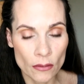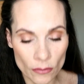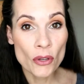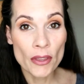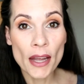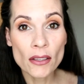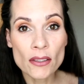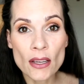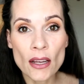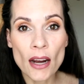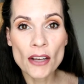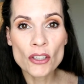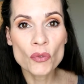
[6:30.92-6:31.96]
So that's
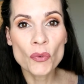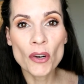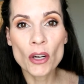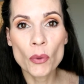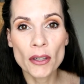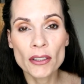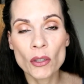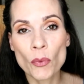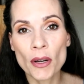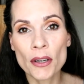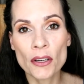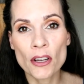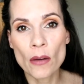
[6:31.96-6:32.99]
it. I just very quickly
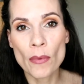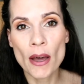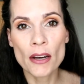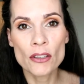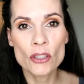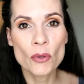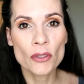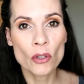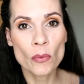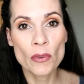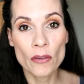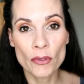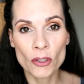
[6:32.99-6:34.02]
wanted to come on and do a
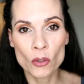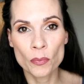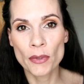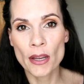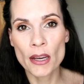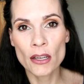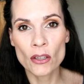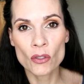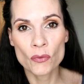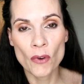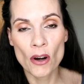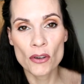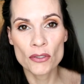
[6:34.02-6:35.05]
little bit of explaining as
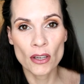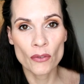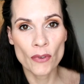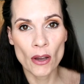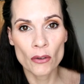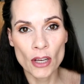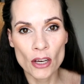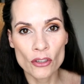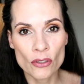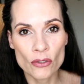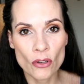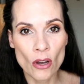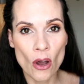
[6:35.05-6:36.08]
far as like
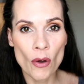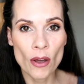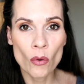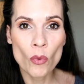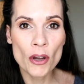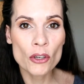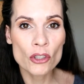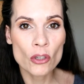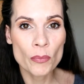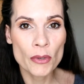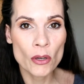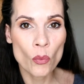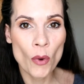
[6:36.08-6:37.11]
foundations go and what you
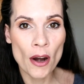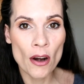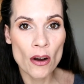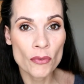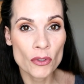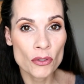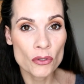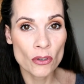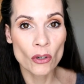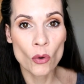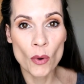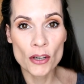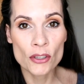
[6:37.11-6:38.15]
should be aware of and the
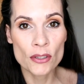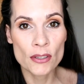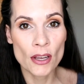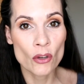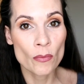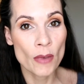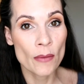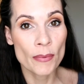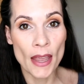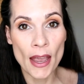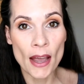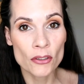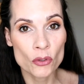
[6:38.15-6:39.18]
certain questions that you may
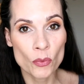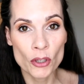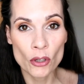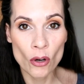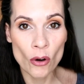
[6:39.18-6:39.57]
be asked when you